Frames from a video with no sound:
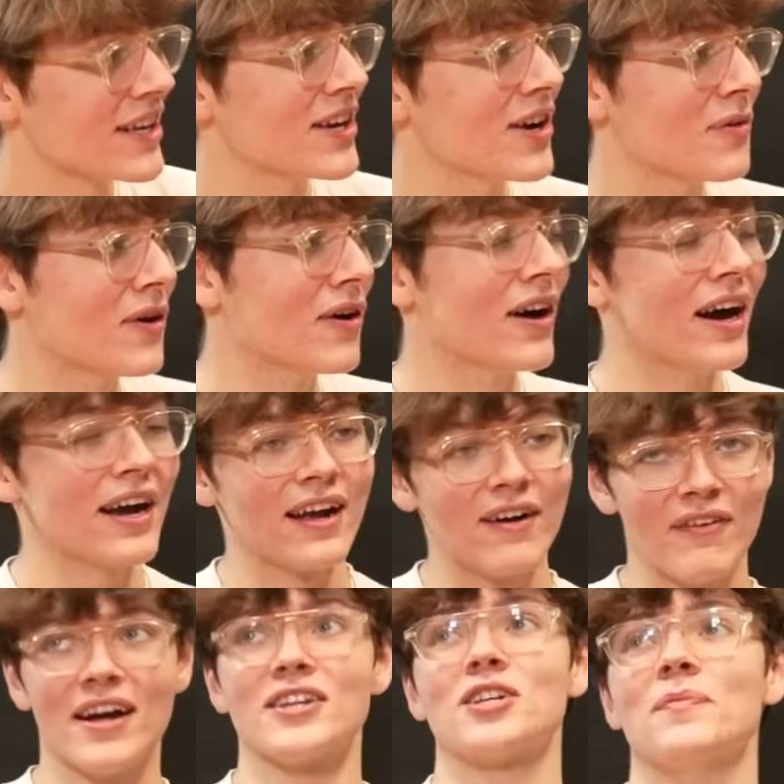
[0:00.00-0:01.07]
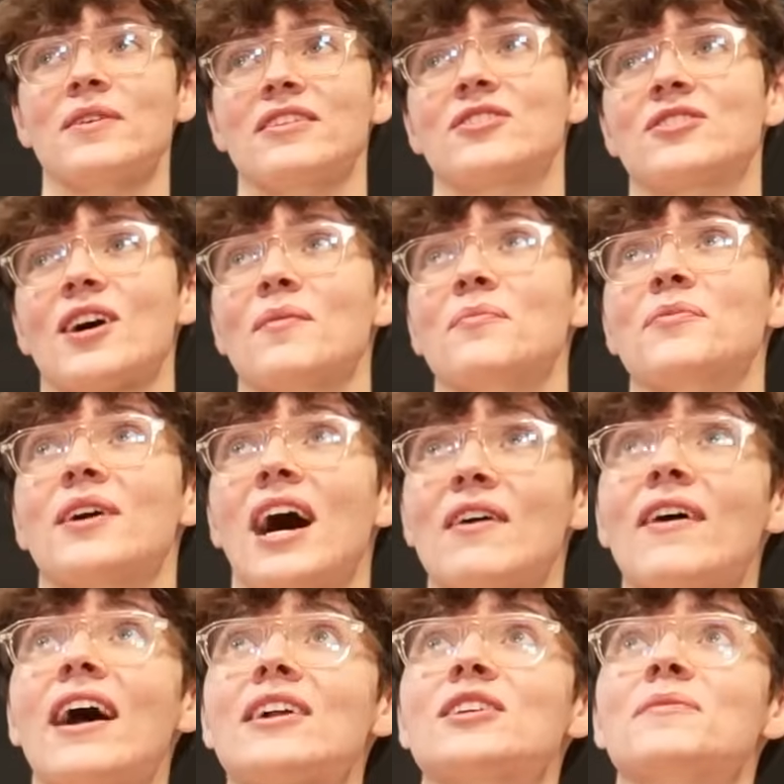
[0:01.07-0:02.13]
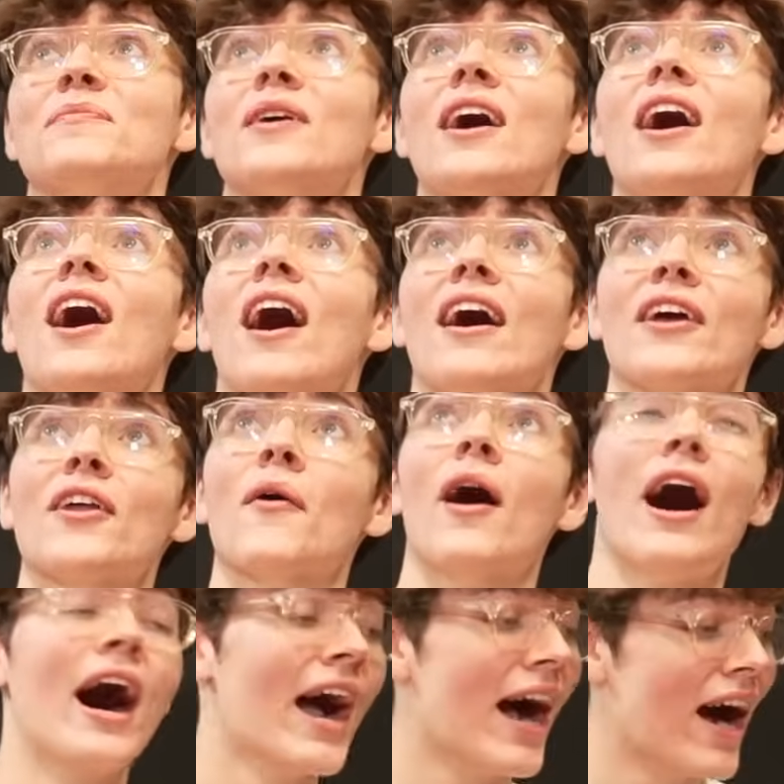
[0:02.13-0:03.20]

you know what? I, have actually Dude, you're cooked. I've actually, you're fucking cooked. You know, I out